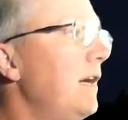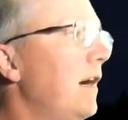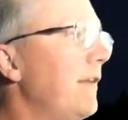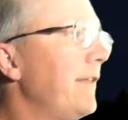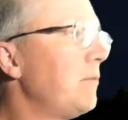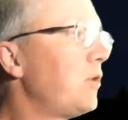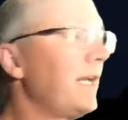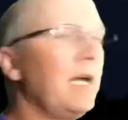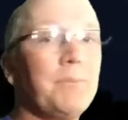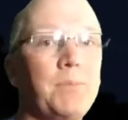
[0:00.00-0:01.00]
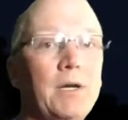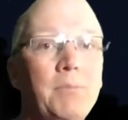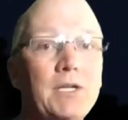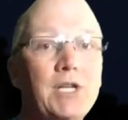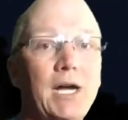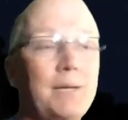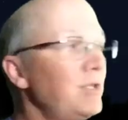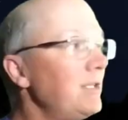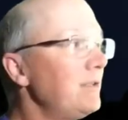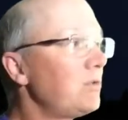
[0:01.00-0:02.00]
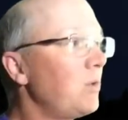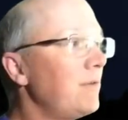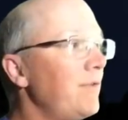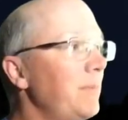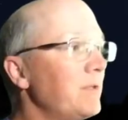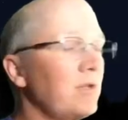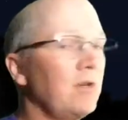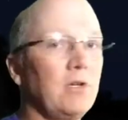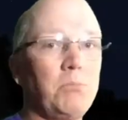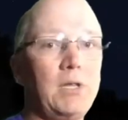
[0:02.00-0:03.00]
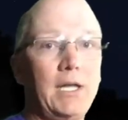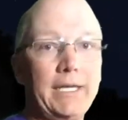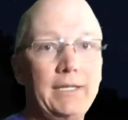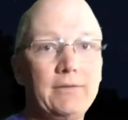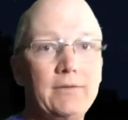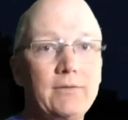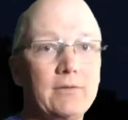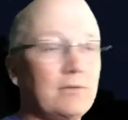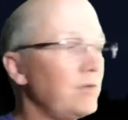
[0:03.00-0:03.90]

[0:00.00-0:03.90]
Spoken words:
That'll bring up a bunch of options. One of them is called plugins.